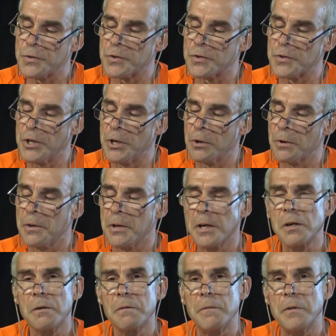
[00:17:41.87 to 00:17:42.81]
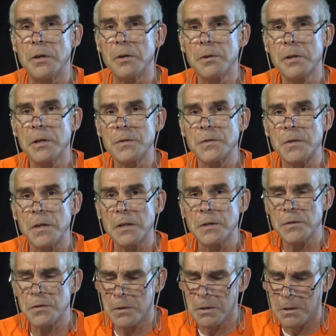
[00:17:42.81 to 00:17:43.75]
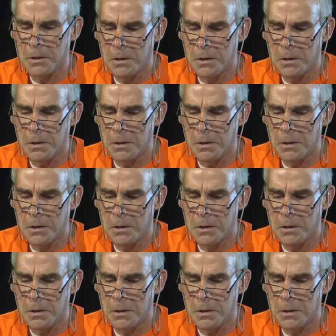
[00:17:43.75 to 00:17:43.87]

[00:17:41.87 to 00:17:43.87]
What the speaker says: to see or think or feel these things?